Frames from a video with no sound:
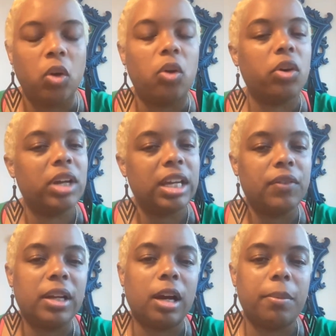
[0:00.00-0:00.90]
or
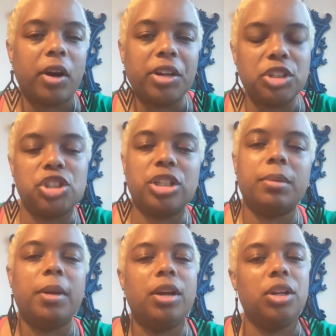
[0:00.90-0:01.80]
even a
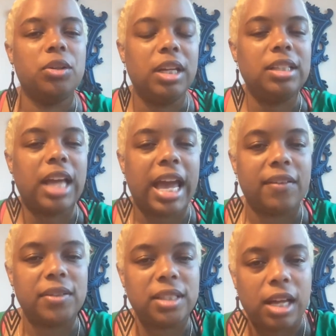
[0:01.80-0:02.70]
partnership, you need to
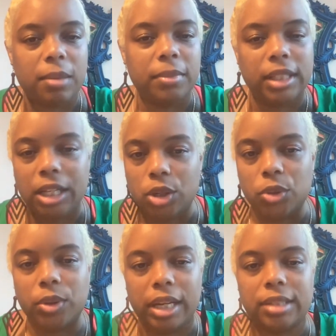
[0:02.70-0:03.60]
have some
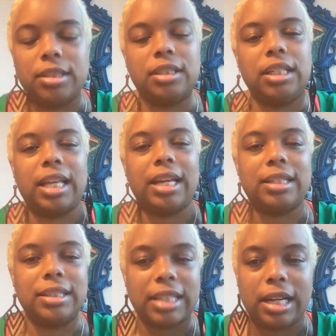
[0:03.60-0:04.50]
legal entity that
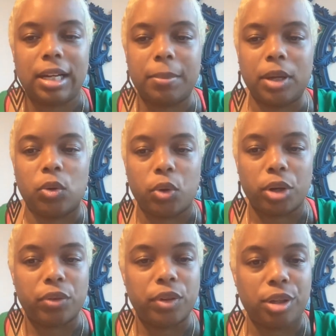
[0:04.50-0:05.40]
is set up in
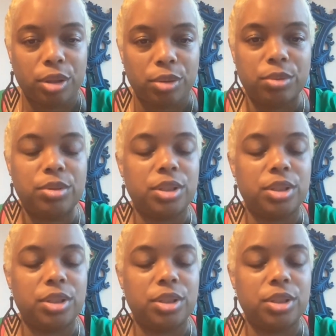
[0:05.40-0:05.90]
order for you